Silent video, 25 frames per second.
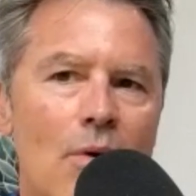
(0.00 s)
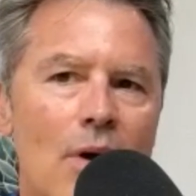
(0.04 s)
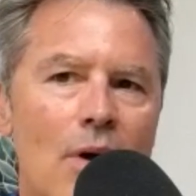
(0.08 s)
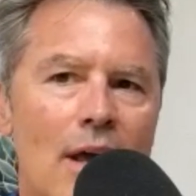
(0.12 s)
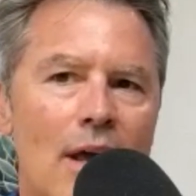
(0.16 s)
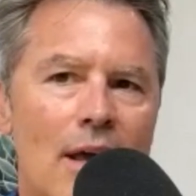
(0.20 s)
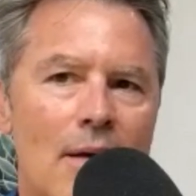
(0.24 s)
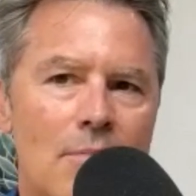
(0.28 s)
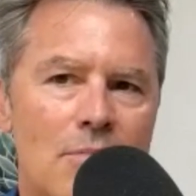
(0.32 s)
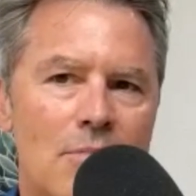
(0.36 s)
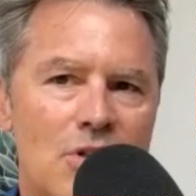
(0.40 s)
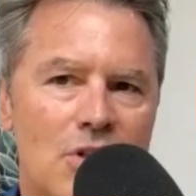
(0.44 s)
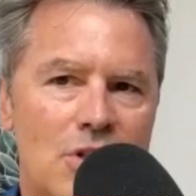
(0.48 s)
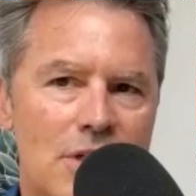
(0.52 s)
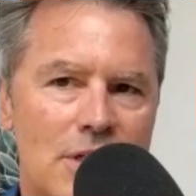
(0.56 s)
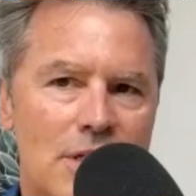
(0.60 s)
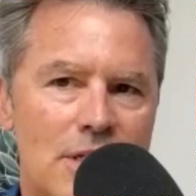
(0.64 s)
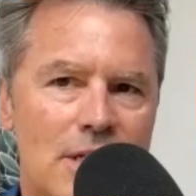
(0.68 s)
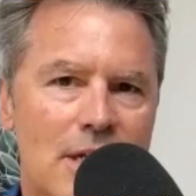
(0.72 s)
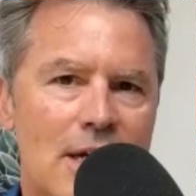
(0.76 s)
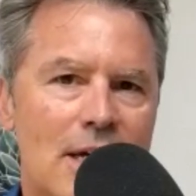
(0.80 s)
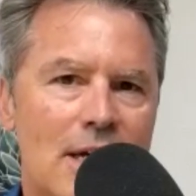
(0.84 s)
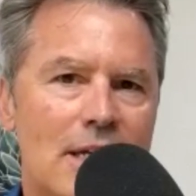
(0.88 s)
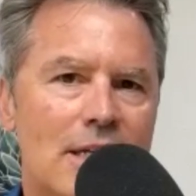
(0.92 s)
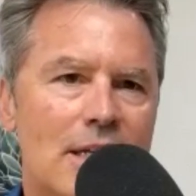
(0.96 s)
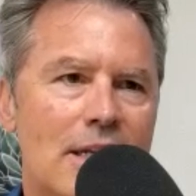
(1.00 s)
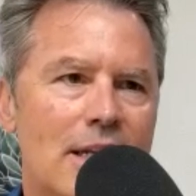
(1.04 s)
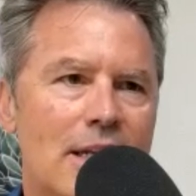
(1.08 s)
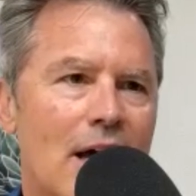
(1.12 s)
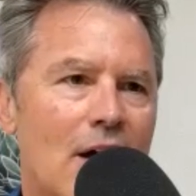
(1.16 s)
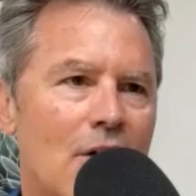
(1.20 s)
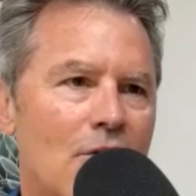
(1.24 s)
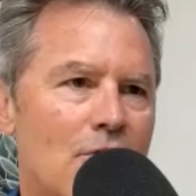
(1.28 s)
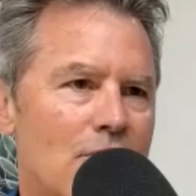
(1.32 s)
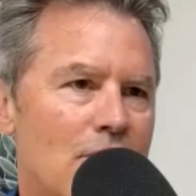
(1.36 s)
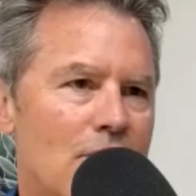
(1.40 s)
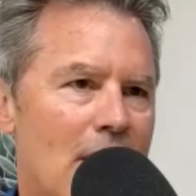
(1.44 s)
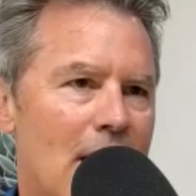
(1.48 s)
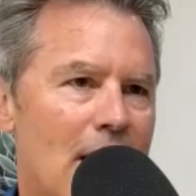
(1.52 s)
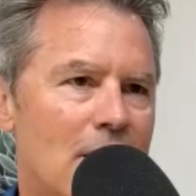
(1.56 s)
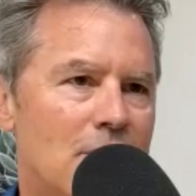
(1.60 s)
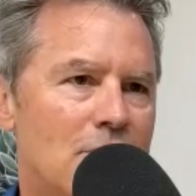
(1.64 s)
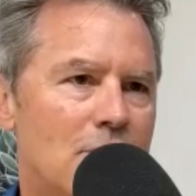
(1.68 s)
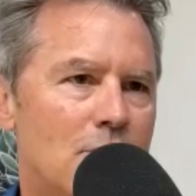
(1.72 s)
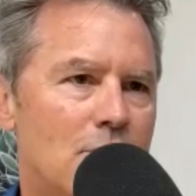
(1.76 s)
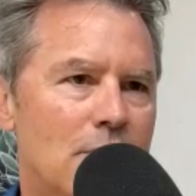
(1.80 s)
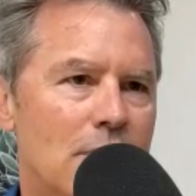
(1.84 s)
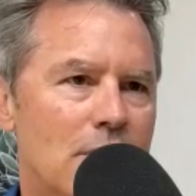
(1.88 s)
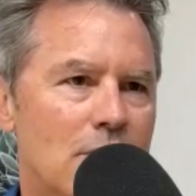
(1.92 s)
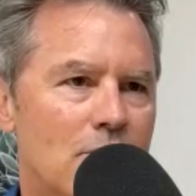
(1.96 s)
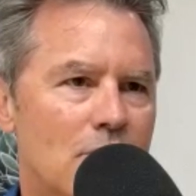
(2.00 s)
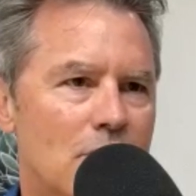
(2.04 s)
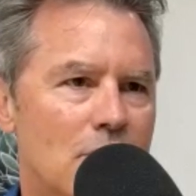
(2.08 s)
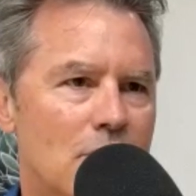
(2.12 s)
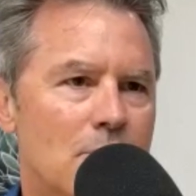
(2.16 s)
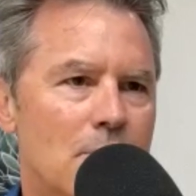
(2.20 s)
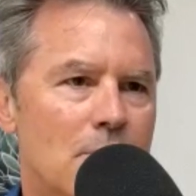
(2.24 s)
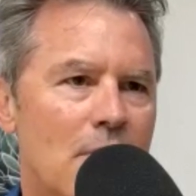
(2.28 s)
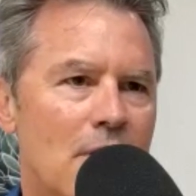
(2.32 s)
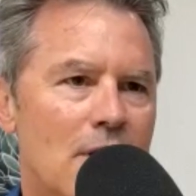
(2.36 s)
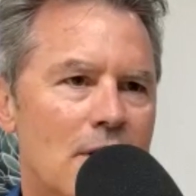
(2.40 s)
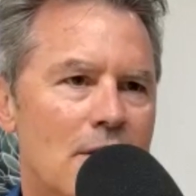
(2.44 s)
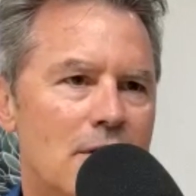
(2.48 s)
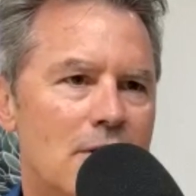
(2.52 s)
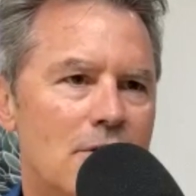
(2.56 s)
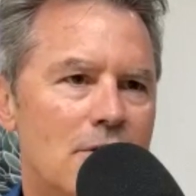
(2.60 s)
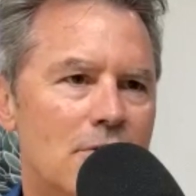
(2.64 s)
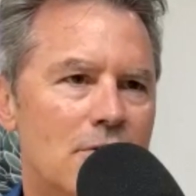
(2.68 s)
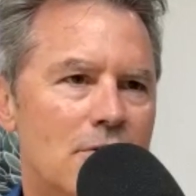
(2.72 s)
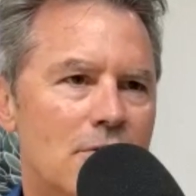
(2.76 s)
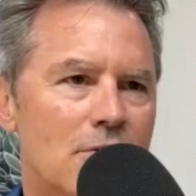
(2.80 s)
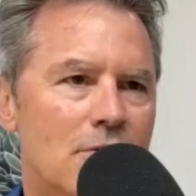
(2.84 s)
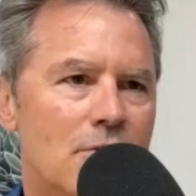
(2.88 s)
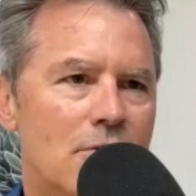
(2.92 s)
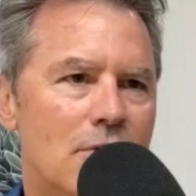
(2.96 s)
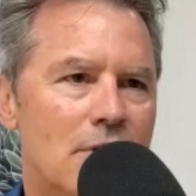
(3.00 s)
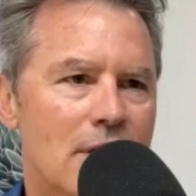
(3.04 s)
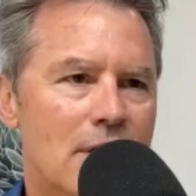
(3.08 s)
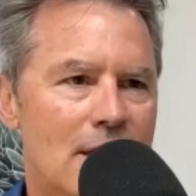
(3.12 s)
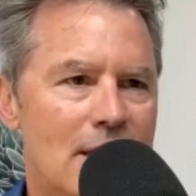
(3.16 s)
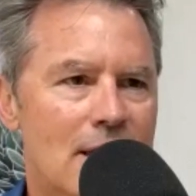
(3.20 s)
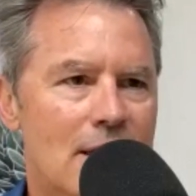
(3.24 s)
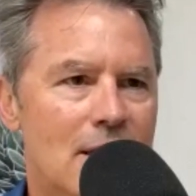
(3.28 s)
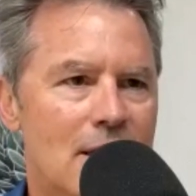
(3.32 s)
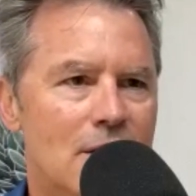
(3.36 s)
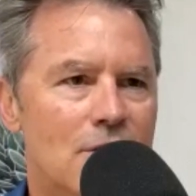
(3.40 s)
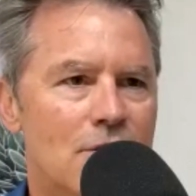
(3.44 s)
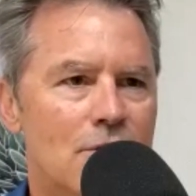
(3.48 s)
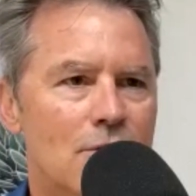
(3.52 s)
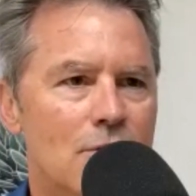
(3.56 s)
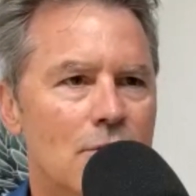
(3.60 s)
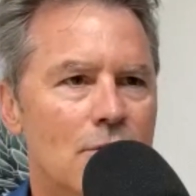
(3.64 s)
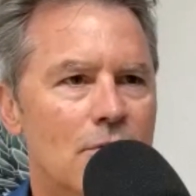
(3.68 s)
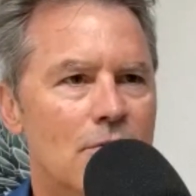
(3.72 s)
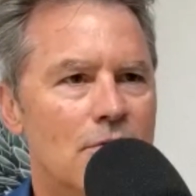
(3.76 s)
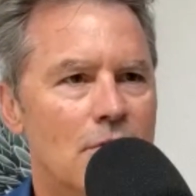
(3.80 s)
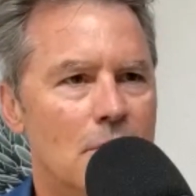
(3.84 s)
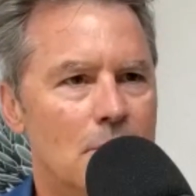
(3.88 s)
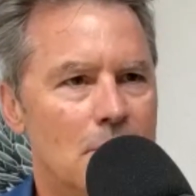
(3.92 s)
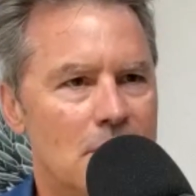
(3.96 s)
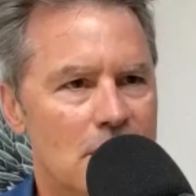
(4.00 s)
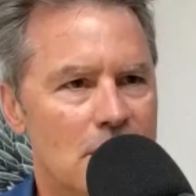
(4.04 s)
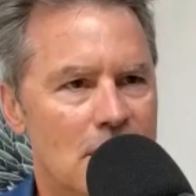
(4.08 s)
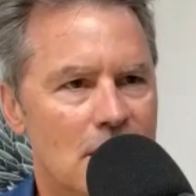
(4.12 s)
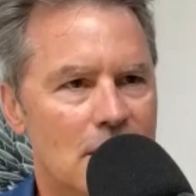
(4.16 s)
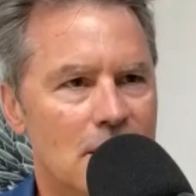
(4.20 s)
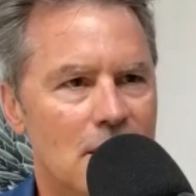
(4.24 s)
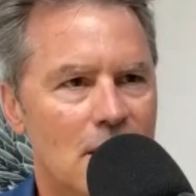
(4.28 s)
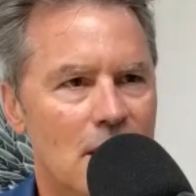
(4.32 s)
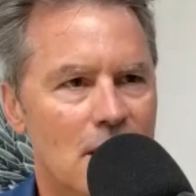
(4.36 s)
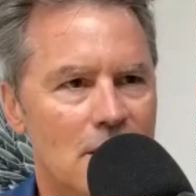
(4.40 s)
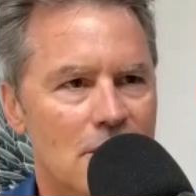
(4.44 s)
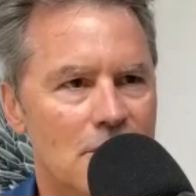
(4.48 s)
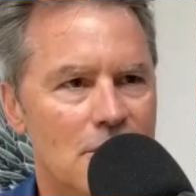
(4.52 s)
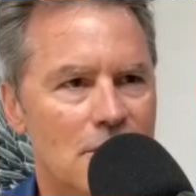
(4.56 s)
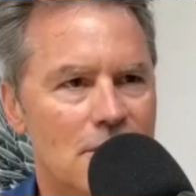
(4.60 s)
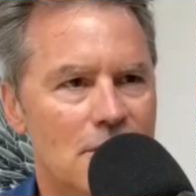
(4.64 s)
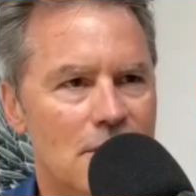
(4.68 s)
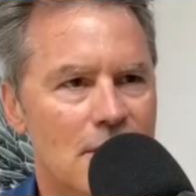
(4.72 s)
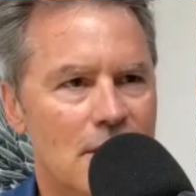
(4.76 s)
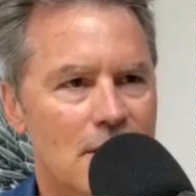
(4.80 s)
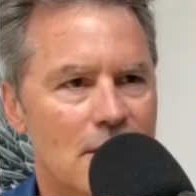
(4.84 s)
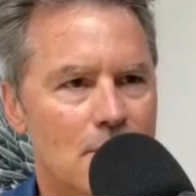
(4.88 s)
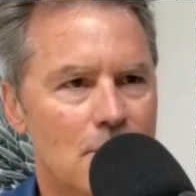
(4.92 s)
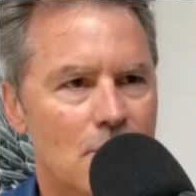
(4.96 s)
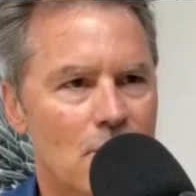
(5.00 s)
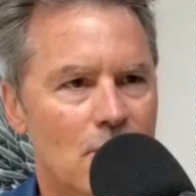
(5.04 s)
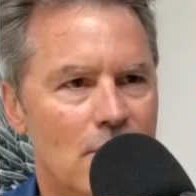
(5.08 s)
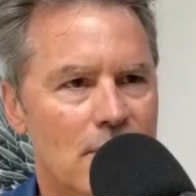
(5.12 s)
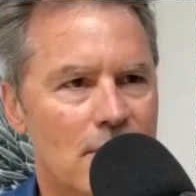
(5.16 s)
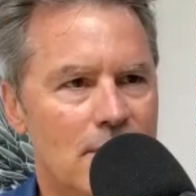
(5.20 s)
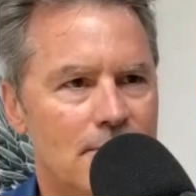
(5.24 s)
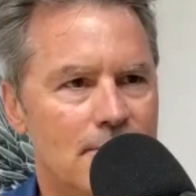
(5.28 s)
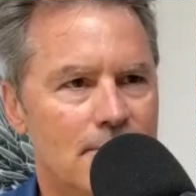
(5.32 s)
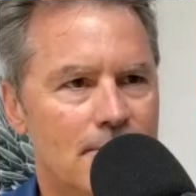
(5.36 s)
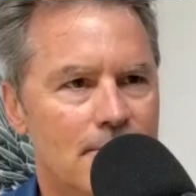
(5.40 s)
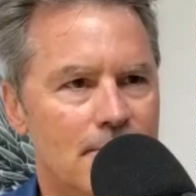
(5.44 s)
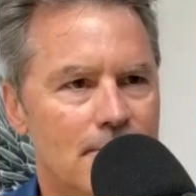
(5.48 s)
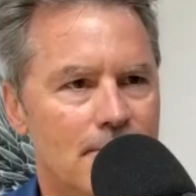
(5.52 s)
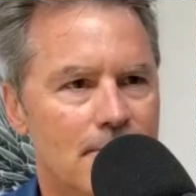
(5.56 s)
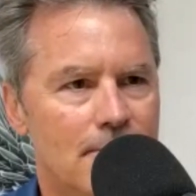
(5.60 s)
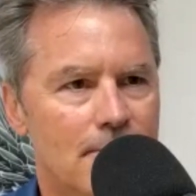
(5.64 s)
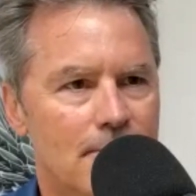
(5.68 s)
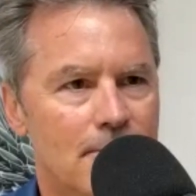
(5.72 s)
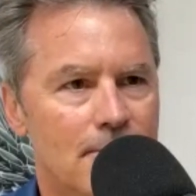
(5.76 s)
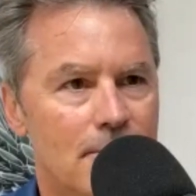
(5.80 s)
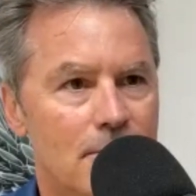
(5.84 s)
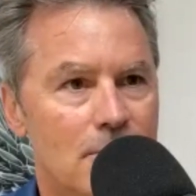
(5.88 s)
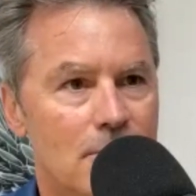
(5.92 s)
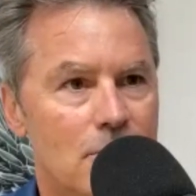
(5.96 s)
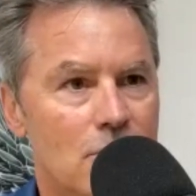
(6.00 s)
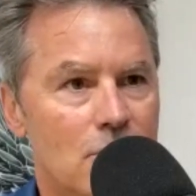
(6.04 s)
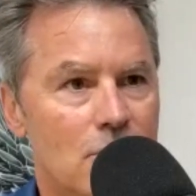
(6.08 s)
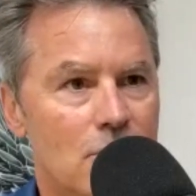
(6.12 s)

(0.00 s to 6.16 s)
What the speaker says: am stunned at how fast we can respond to needs from a technology standpoint. So